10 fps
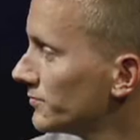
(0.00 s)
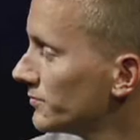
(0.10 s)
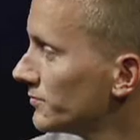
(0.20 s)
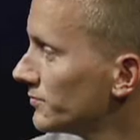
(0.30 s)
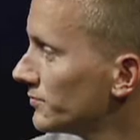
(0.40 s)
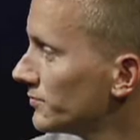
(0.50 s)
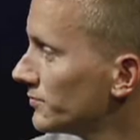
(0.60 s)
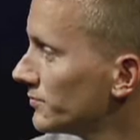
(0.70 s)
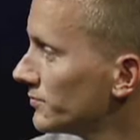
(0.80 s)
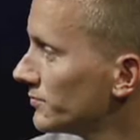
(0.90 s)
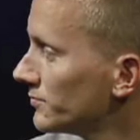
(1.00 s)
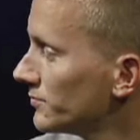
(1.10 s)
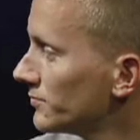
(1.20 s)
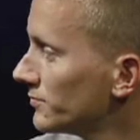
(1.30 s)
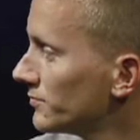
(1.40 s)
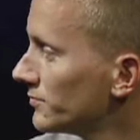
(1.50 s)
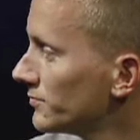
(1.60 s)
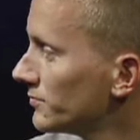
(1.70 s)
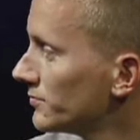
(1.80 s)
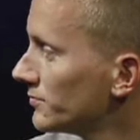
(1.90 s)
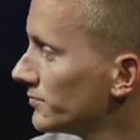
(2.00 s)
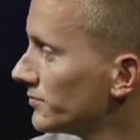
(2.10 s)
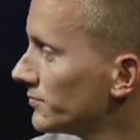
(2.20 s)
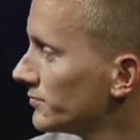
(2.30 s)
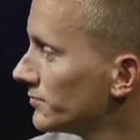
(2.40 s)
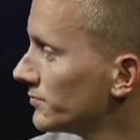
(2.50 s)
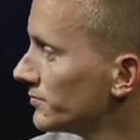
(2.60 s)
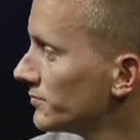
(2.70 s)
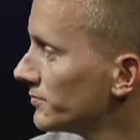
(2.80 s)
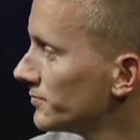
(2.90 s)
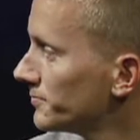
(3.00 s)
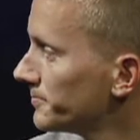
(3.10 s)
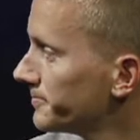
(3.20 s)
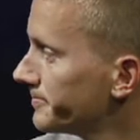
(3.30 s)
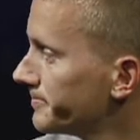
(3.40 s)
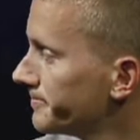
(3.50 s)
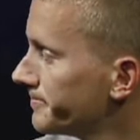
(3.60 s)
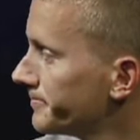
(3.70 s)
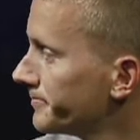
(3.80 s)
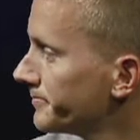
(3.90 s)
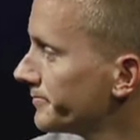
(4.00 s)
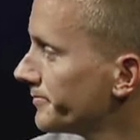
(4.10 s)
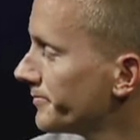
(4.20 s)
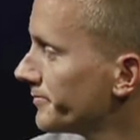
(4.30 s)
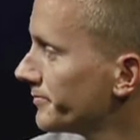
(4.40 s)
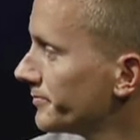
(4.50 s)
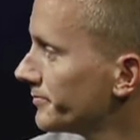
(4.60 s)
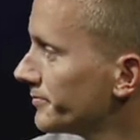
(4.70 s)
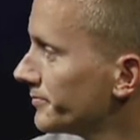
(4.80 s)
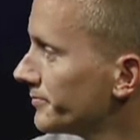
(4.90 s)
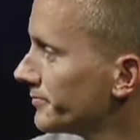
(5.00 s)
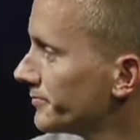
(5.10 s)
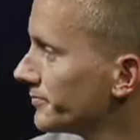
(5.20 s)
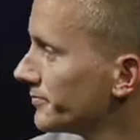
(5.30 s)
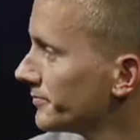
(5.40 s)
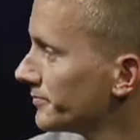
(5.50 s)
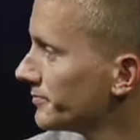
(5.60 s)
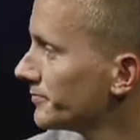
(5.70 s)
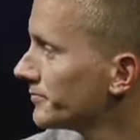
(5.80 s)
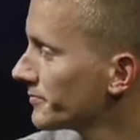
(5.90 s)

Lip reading: The person shown says nothing.